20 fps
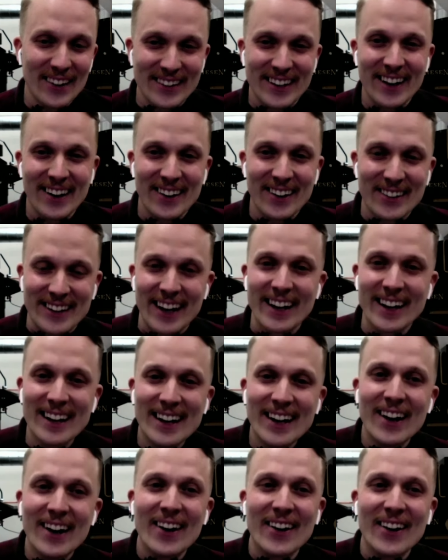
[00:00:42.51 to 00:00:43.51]
okay,
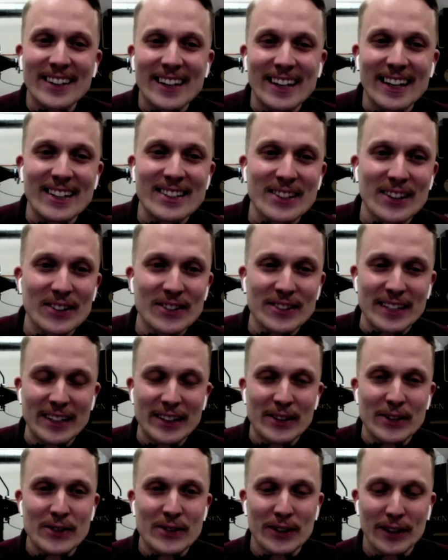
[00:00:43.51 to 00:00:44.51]
okay, okay. Let's
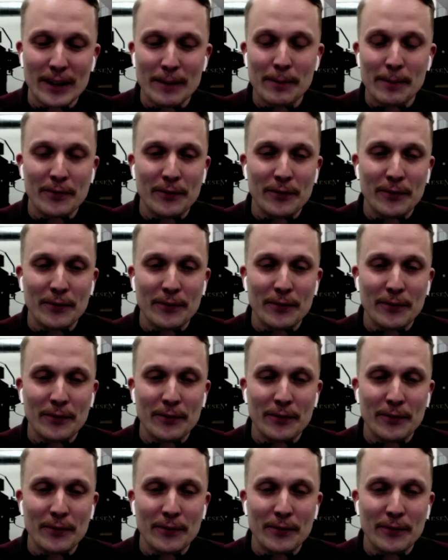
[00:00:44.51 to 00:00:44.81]
continue, Sona.